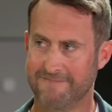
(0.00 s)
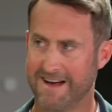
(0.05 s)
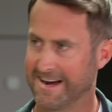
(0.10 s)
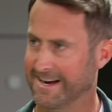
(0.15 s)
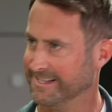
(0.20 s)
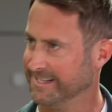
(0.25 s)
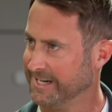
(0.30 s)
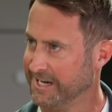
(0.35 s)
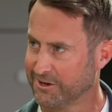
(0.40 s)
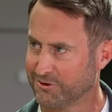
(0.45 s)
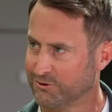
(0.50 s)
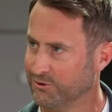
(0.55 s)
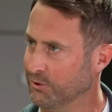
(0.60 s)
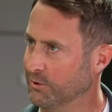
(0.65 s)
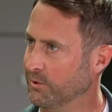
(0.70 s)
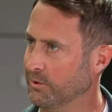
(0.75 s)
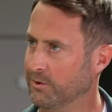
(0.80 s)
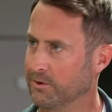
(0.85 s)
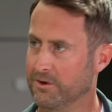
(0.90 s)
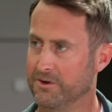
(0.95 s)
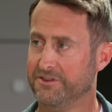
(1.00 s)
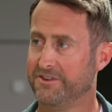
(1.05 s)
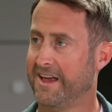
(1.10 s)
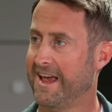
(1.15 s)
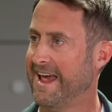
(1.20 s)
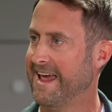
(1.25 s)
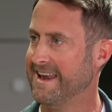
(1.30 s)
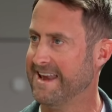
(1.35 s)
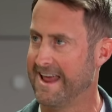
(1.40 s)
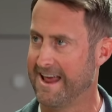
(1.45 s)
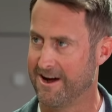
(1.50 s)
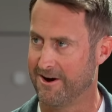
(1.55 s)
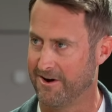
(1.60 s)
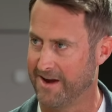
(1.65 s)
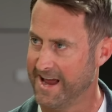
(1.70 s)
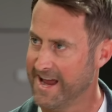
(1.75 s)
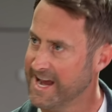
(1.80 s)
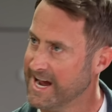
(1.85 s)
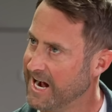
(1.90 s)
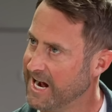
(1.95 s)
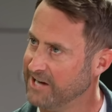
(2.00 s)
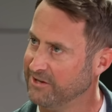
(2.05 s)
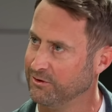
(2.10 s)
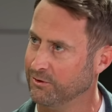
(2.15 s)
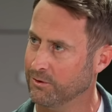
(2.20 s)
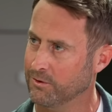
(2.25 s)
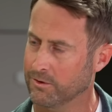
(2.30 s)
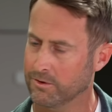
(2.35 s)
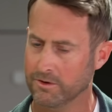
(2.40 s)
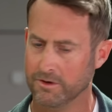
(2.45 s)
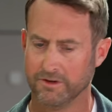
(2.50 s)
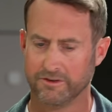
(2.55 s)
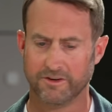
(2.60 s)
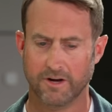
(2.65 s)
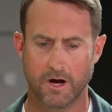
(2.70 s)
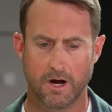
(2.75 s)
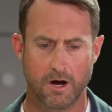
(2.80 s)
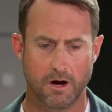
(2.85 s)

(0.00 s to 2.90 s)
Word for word: analytics tools and our AI tools,